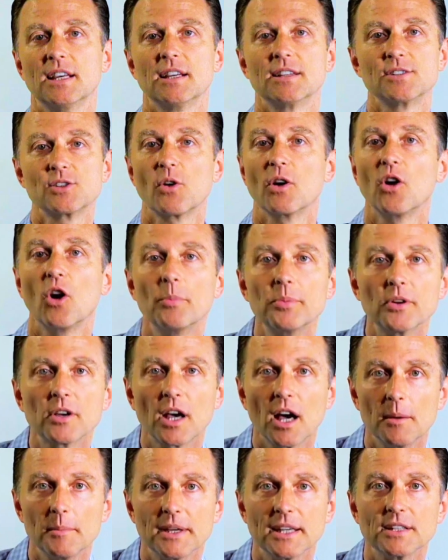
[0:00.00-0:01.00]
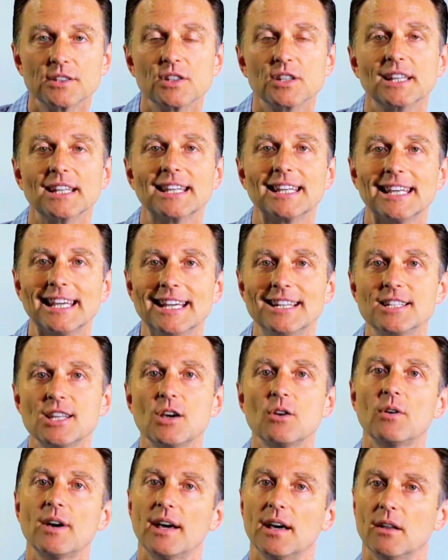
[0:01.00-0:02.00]
So I hope you're coming to the
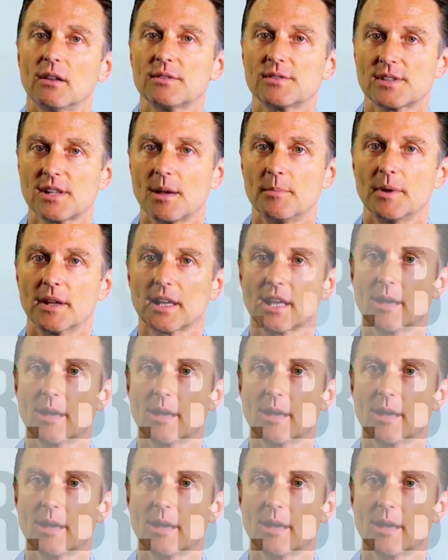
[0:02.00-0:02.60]
Keto Health Summit